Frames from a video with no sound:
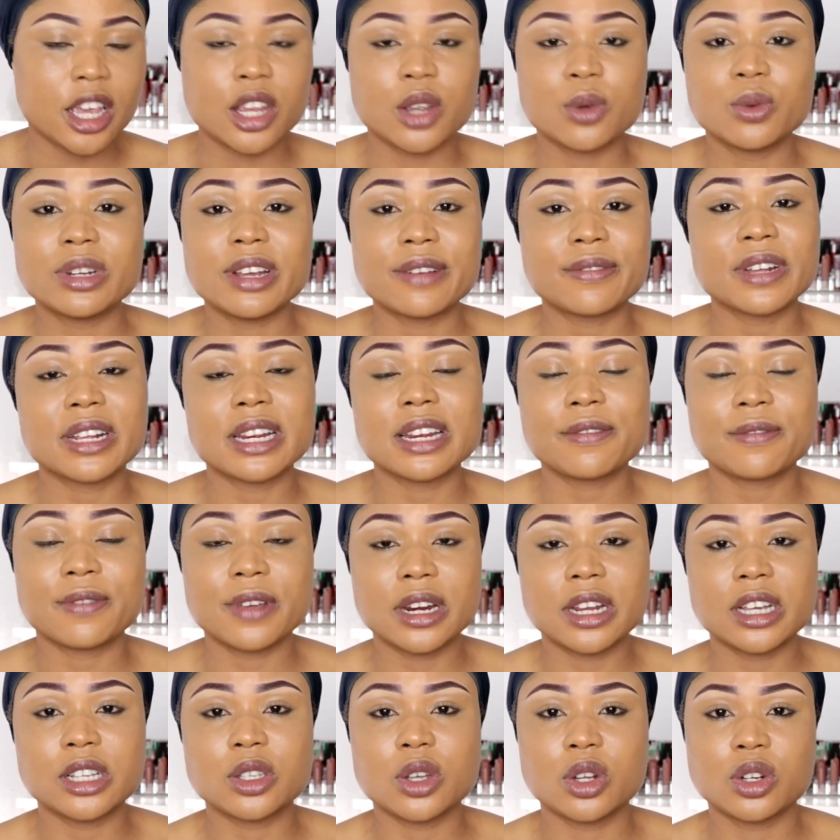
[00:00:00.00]
You'll definitely
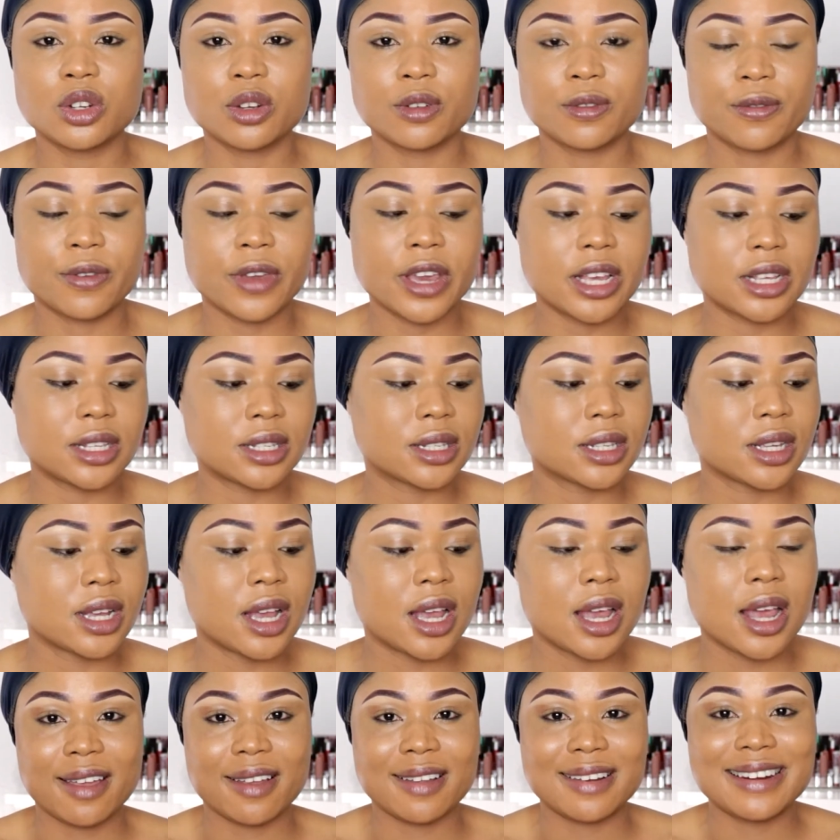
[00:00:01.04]
feel it on your face.
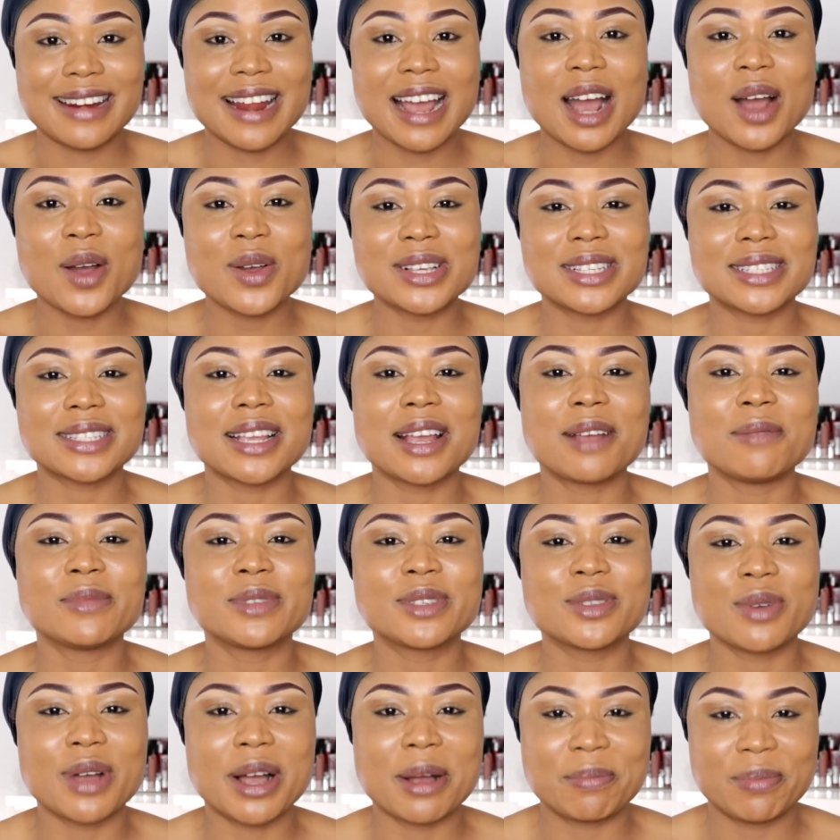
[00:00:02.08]
Okay, now it's time
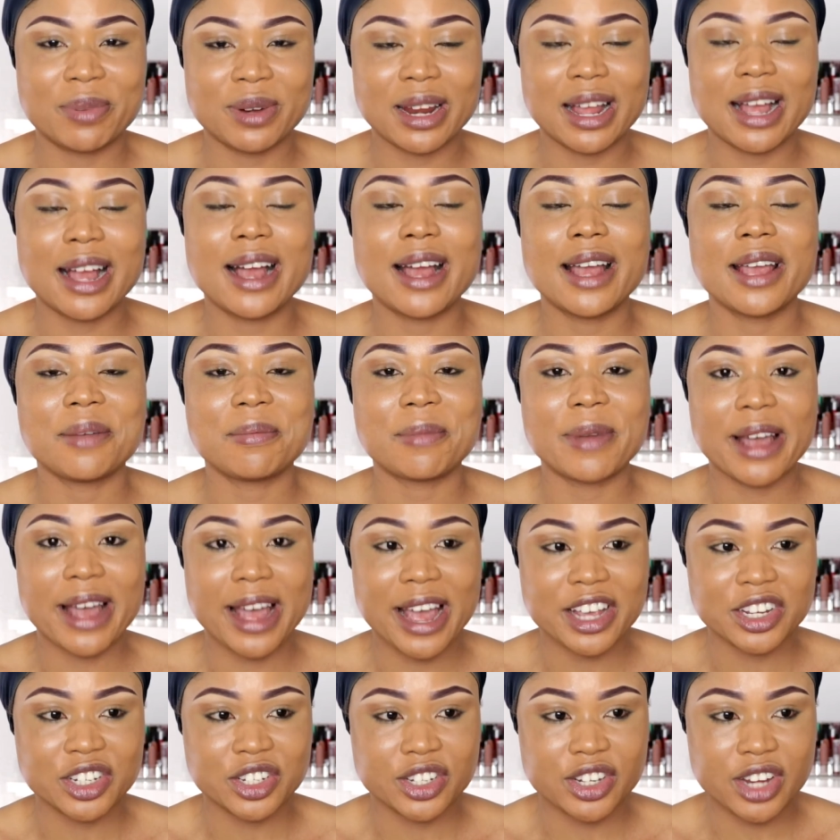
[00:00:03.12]
to apply my
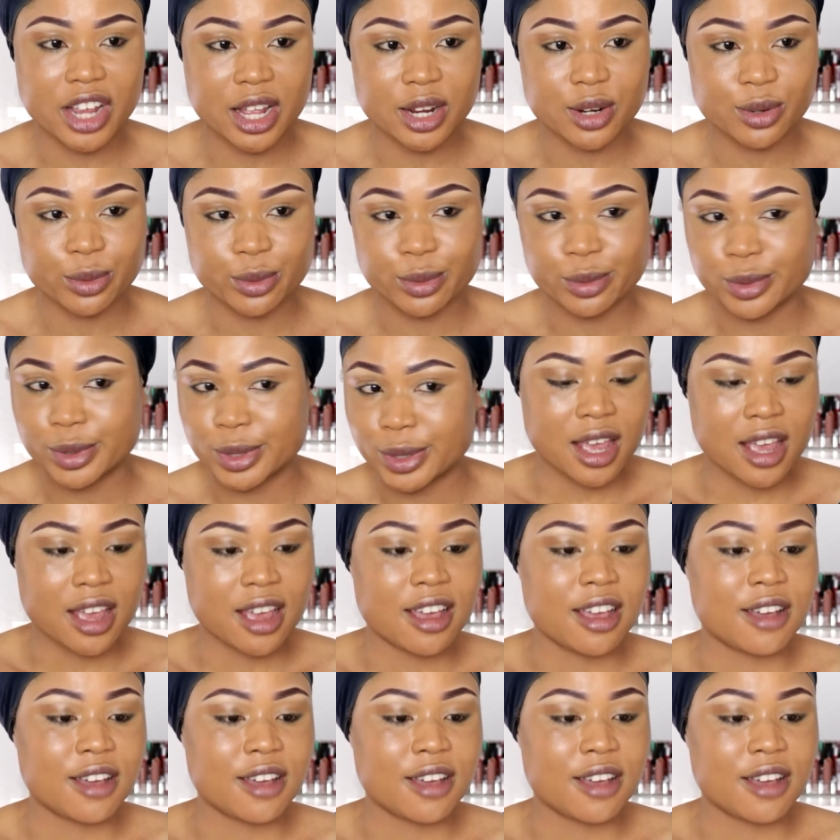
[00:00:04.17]
eyeshadows.